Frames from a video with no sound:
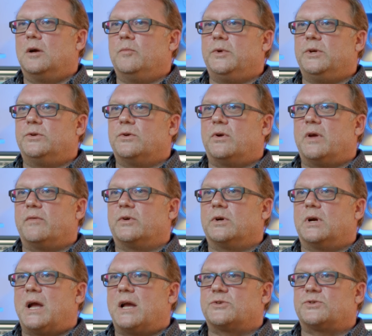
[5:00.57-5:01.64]
You don't
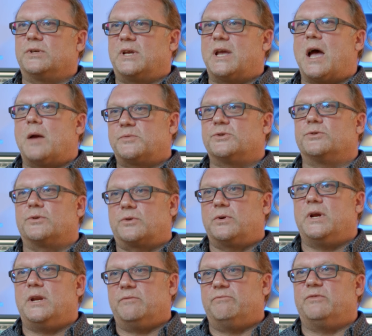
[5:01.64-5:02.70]
ever actually capture the
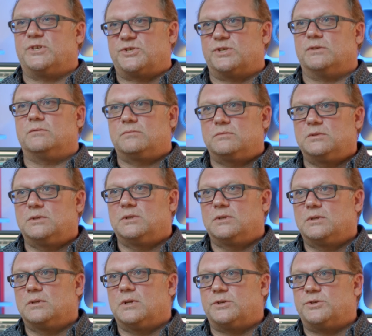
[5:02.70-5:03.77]
creative vision
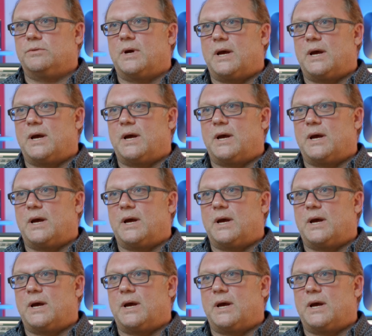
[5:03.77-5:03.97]
that you